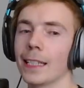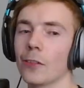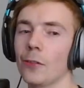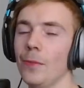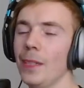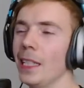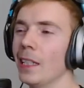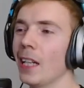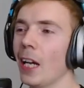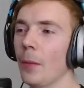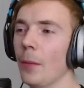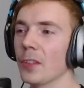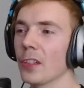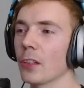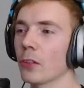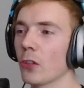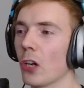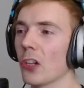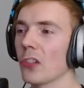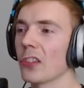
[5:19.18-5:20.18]
to me, it comes
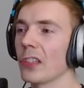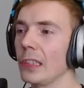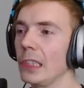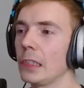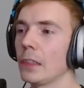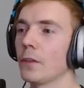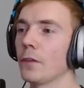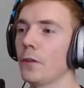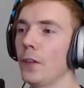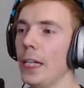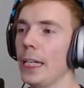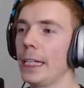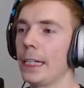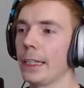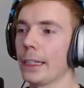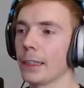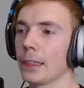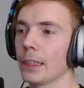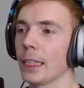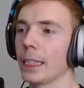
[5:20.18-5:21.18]
across a little
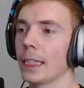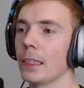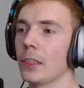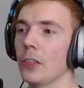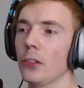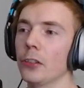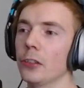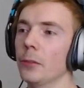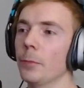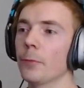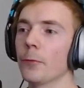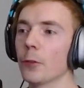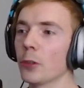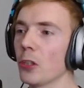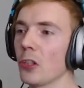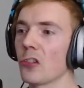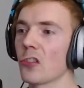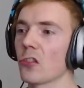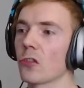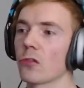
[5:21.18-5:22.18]
fake. Like in Europe, we're
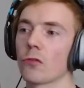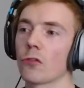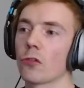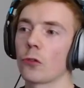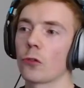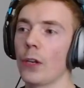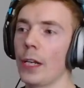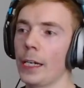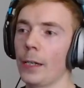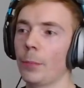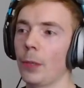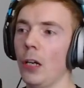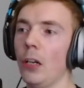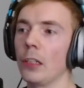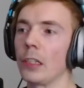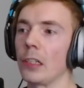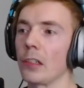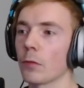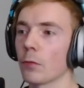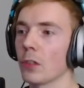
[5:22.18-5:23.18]
just straight up
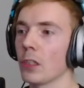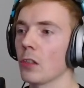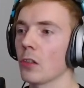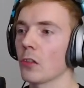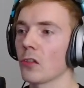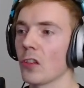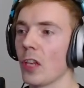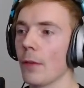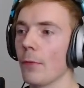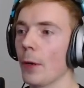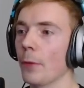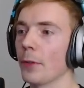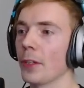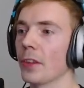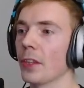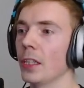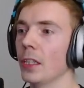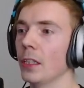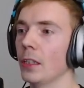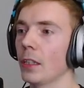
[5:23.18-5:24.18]
honest. We just say what we
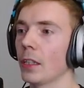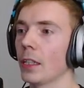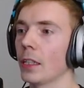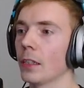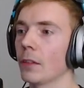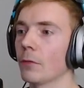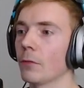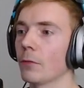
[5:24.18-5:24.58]
think and